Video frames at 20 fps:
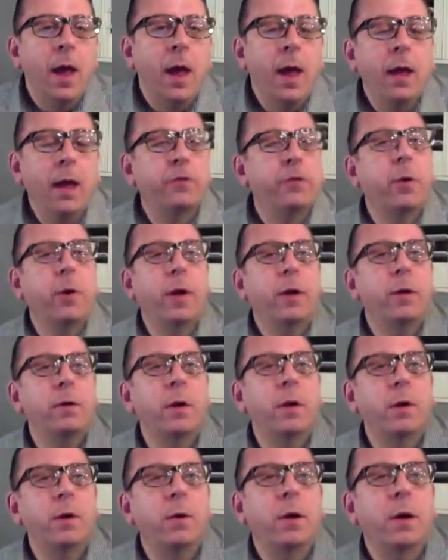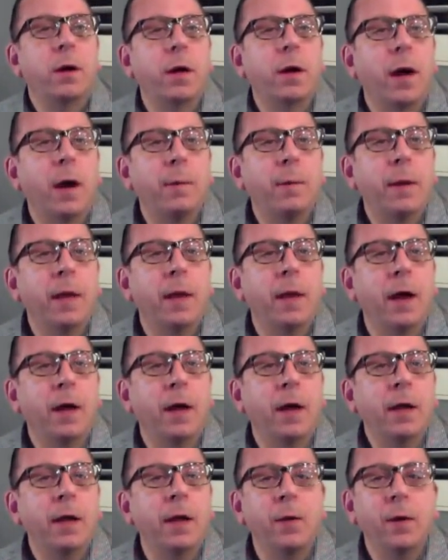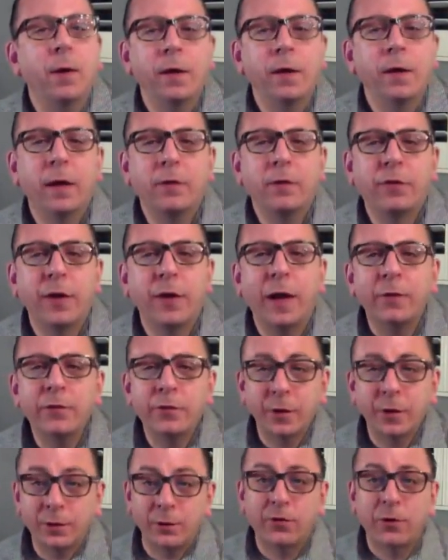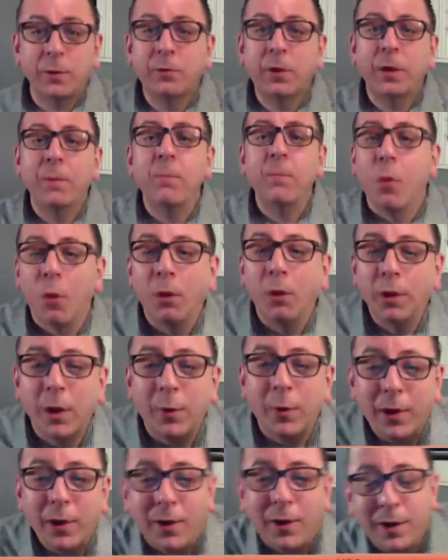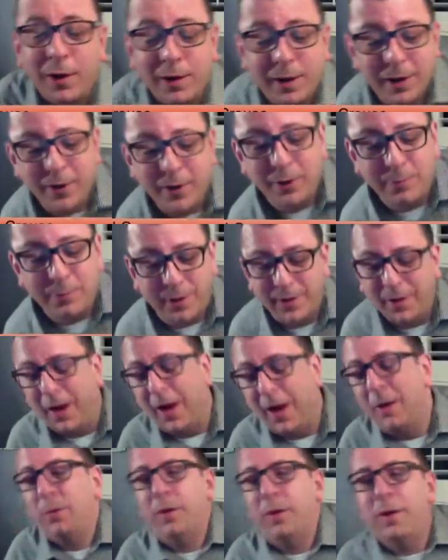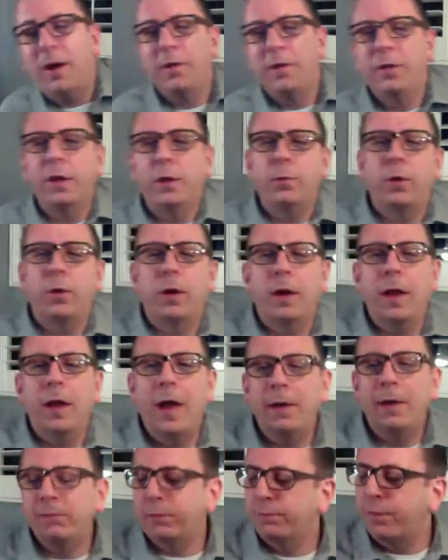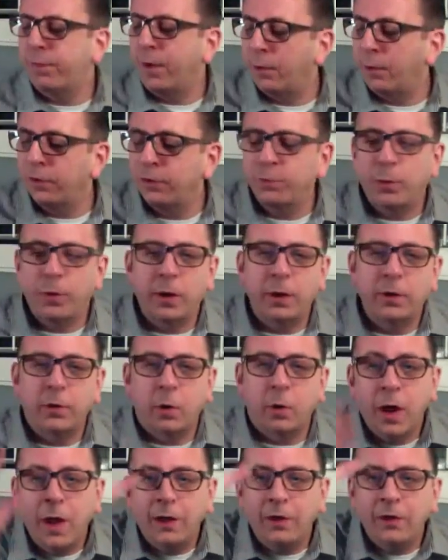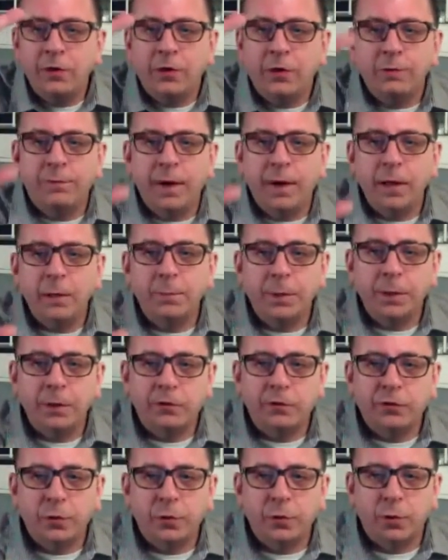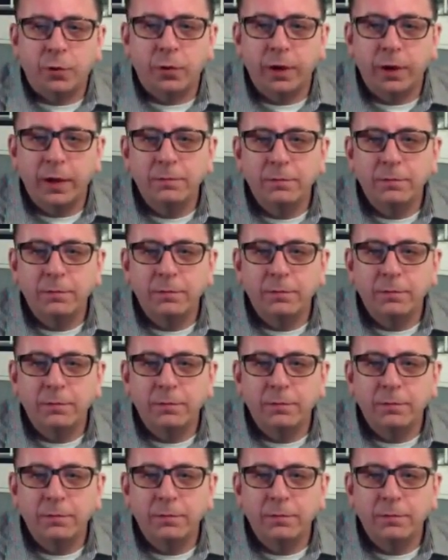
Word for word: And so I don't know. I mean, you know, it sounds like there's something more going on here, but I think we're going to have to file this one under developing story.